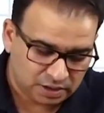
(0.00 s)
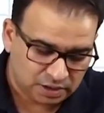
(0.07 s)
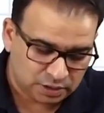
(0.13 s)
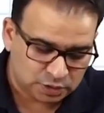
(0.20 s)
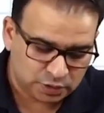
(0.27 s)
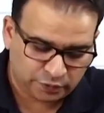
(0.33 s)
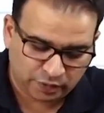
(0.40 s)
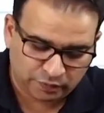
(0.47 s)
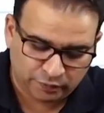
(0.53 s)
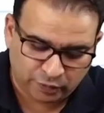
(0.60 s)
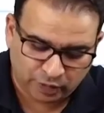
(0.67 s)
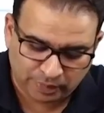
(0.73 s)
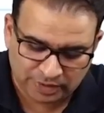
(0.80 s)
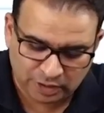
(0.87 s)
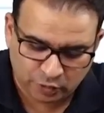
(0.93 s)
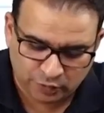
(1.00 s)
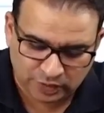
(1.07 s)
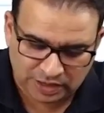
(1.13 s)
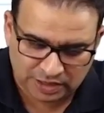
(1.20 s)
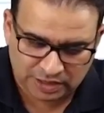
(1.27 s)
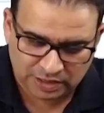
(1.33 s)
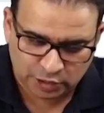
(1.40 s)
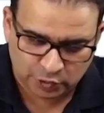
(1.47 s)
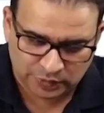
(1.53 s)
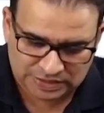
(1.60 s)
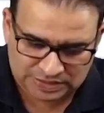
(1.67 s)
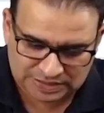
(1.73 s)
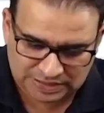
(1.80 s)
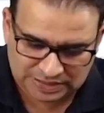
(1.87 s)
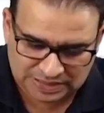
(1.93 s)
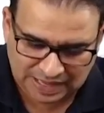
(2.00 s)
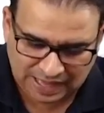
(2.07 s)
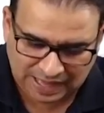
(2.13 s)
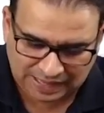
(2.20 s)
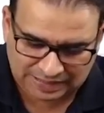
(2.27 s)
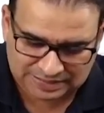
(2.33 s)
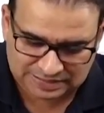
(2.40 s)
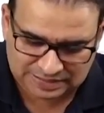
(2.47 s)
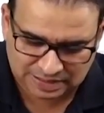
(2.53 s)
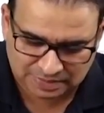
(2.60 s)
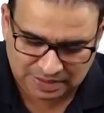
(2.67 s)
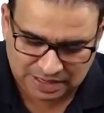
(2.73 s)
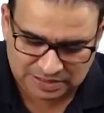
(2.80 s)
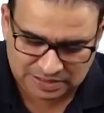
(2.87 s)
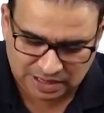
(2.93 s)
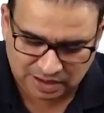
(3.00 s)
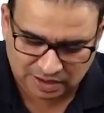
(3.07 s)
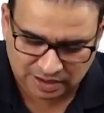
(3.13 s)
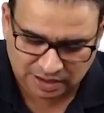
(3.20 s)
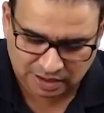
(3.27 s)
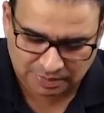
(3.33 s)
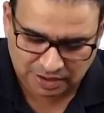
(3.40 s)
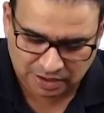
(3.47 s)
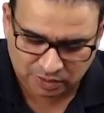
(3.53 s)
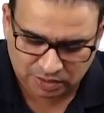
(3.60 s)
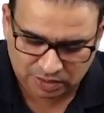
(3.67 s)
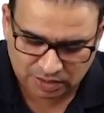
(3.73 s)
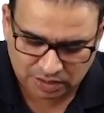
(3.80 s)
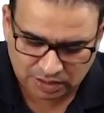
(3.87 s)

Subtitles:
So from foramen ovale, you will see the accessory meningeal artery coming out.